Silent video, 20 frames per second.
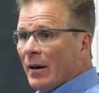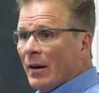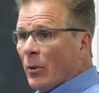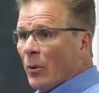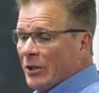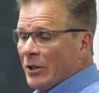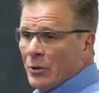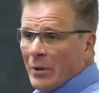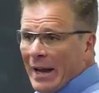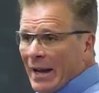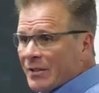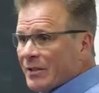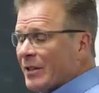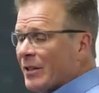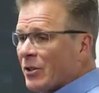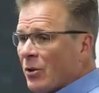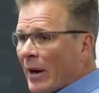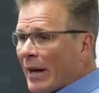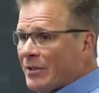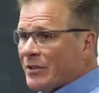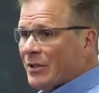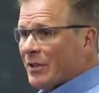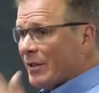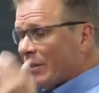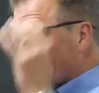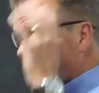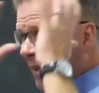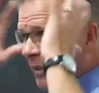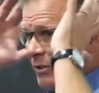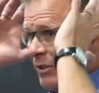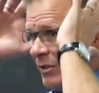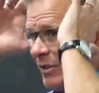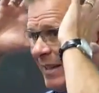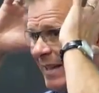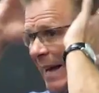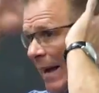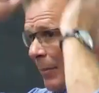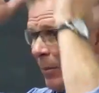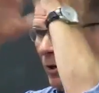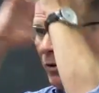when you ask a question is not just
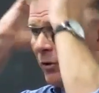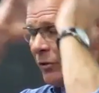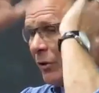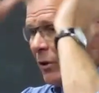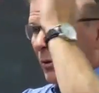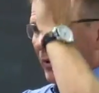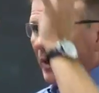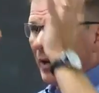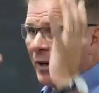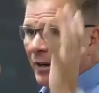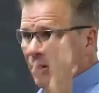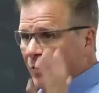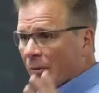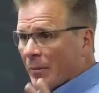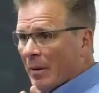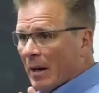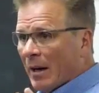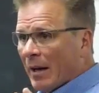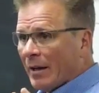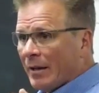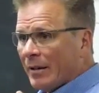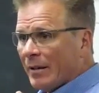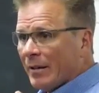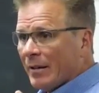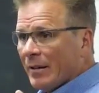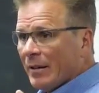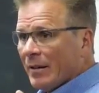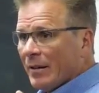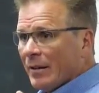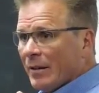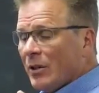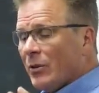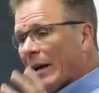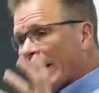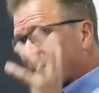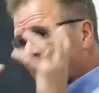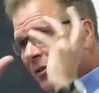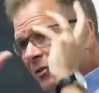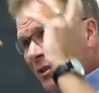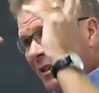chemicals going on in your mind. You
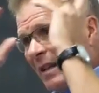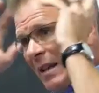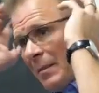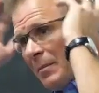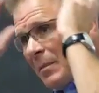act, there's an